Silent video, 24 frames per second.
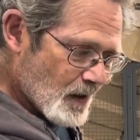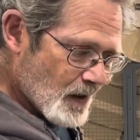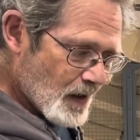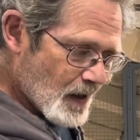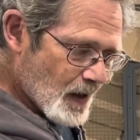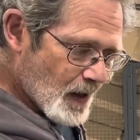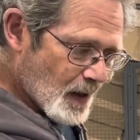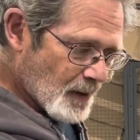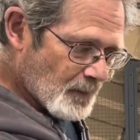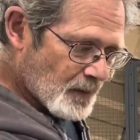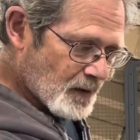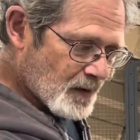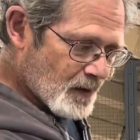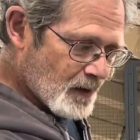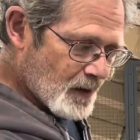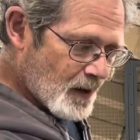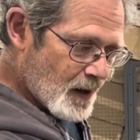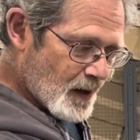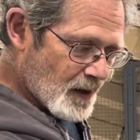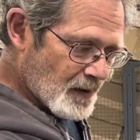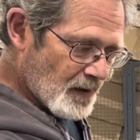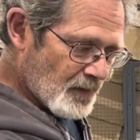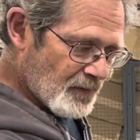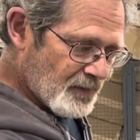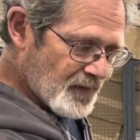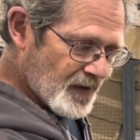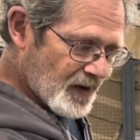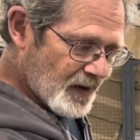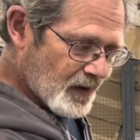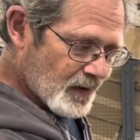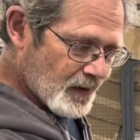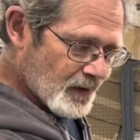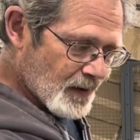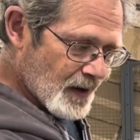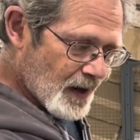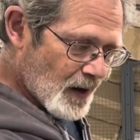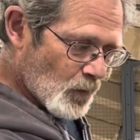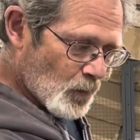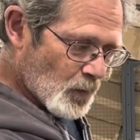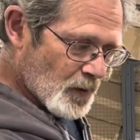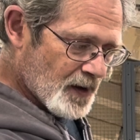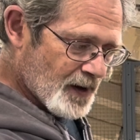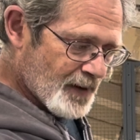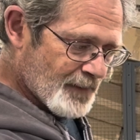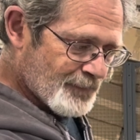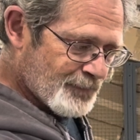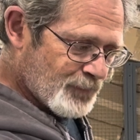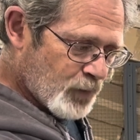and I'm kind of thinking that
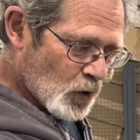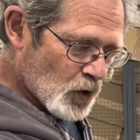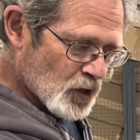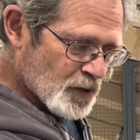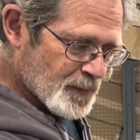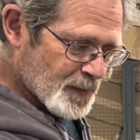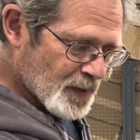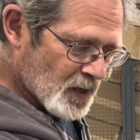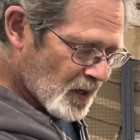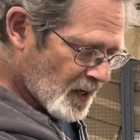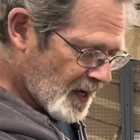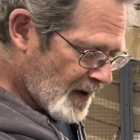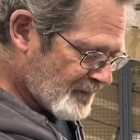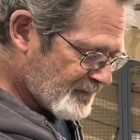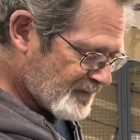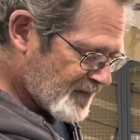reinforcement on that